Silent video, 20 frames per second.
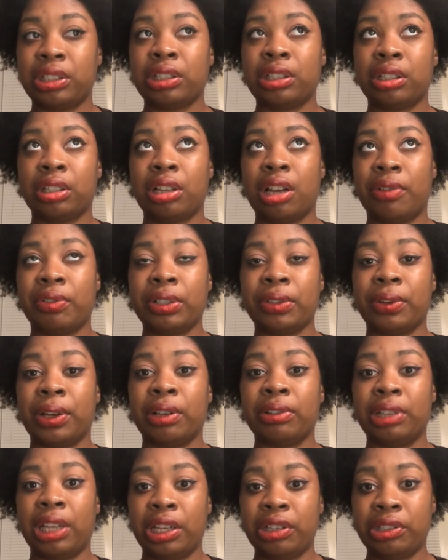coverage
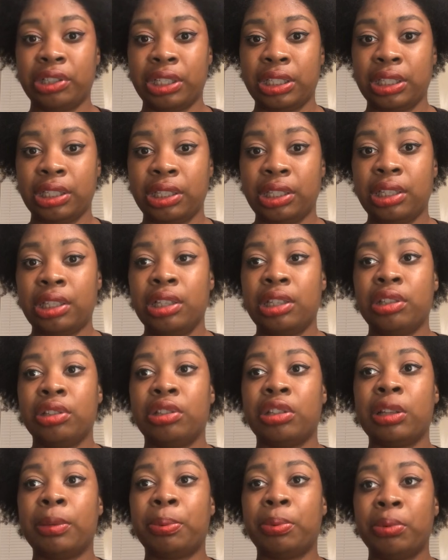foundation
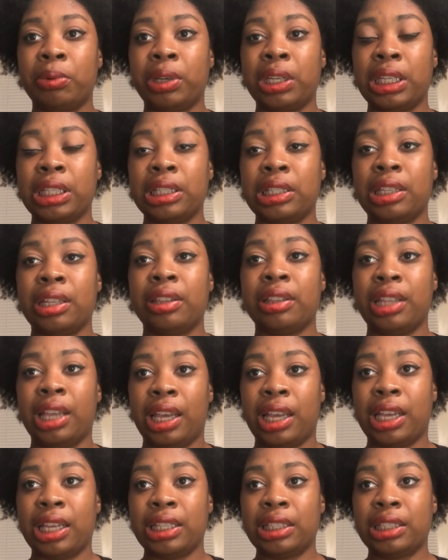to the point
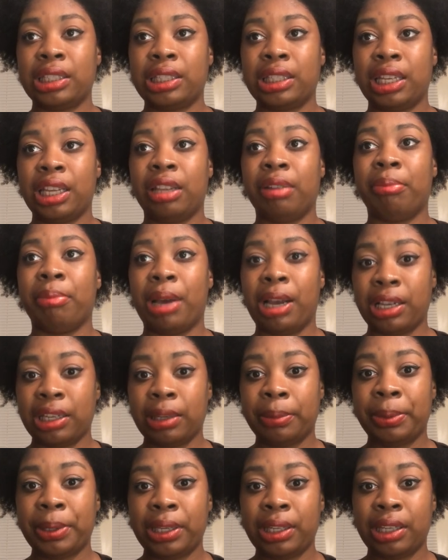that, in my
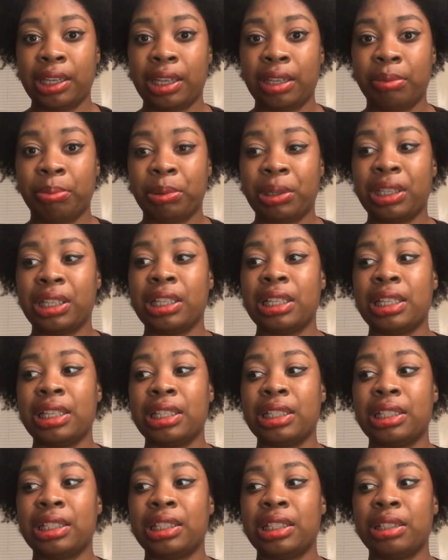opinion,
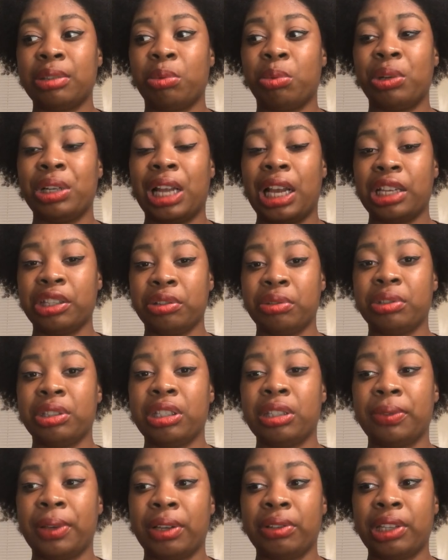because when I use
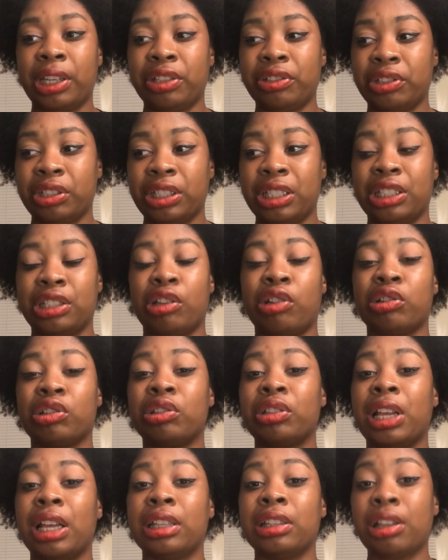this foundation, it's also
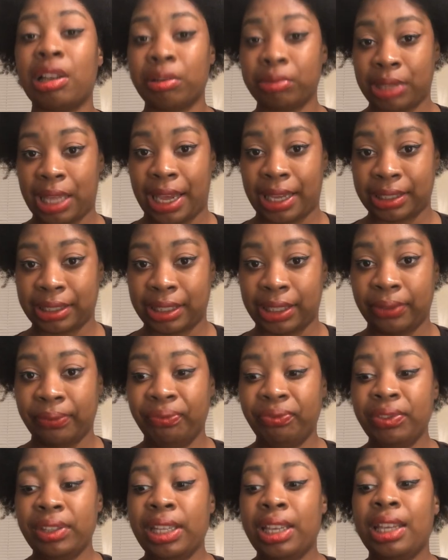not long lasting.
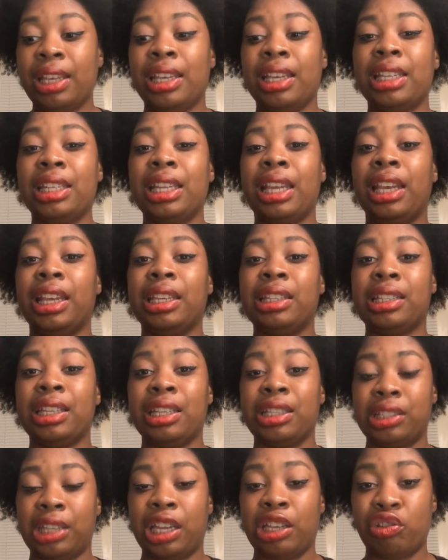It
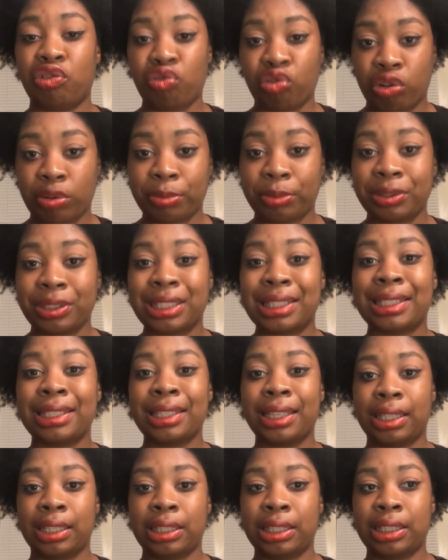is a normal
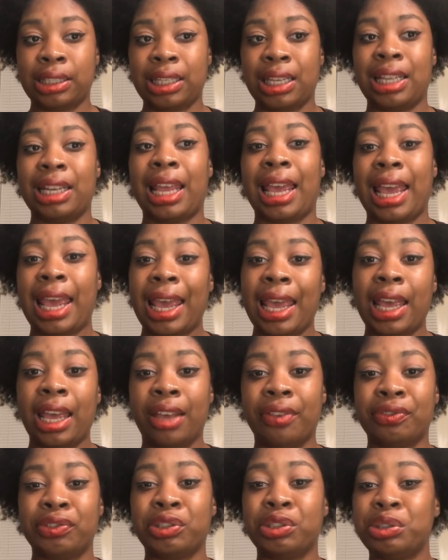
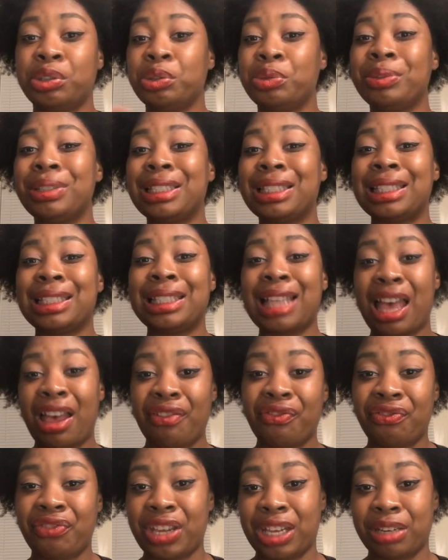6.5 to
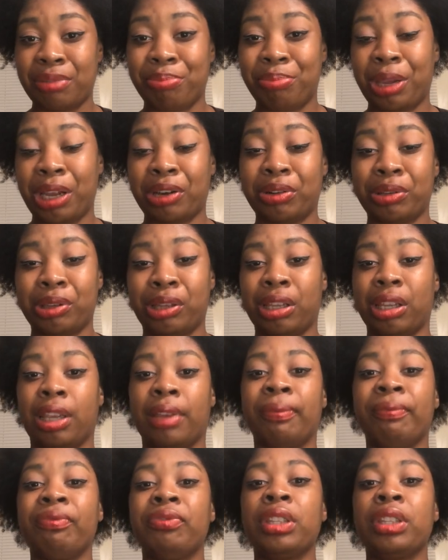7 barely
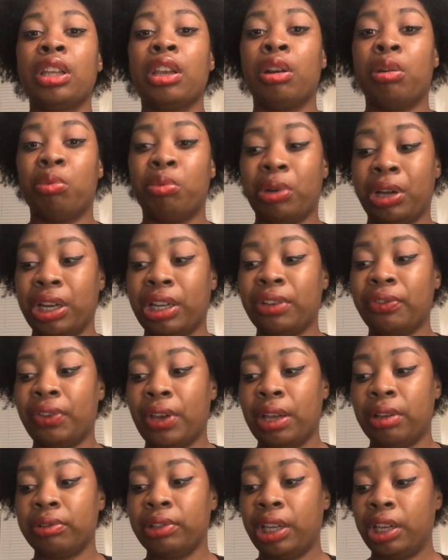wearing
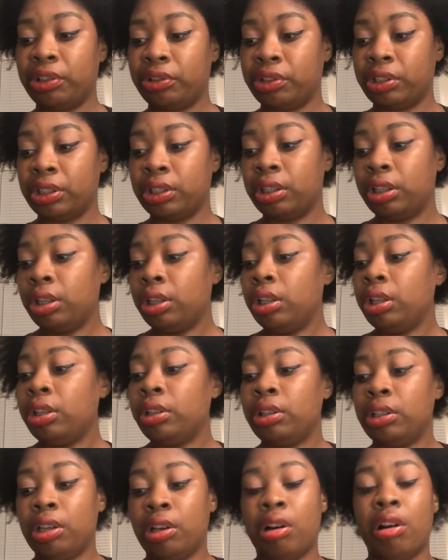foundation.
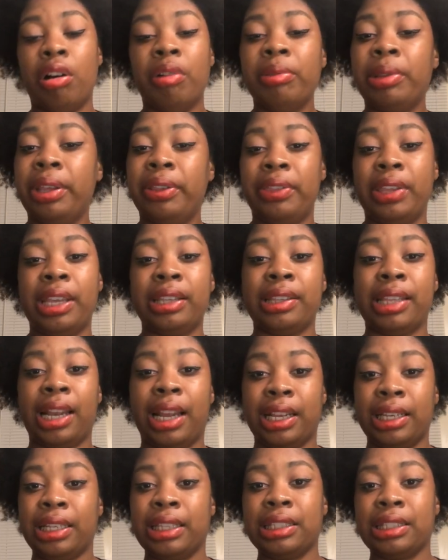The only thing that
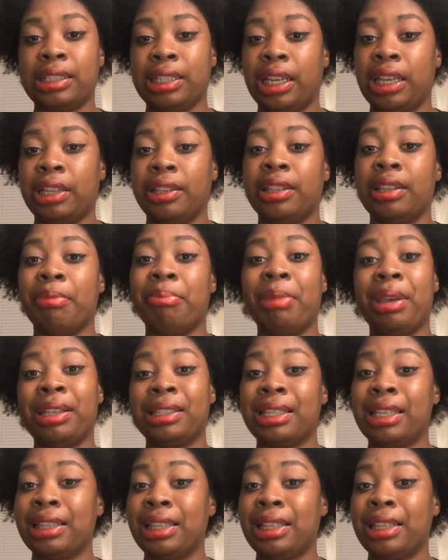I can say that makes it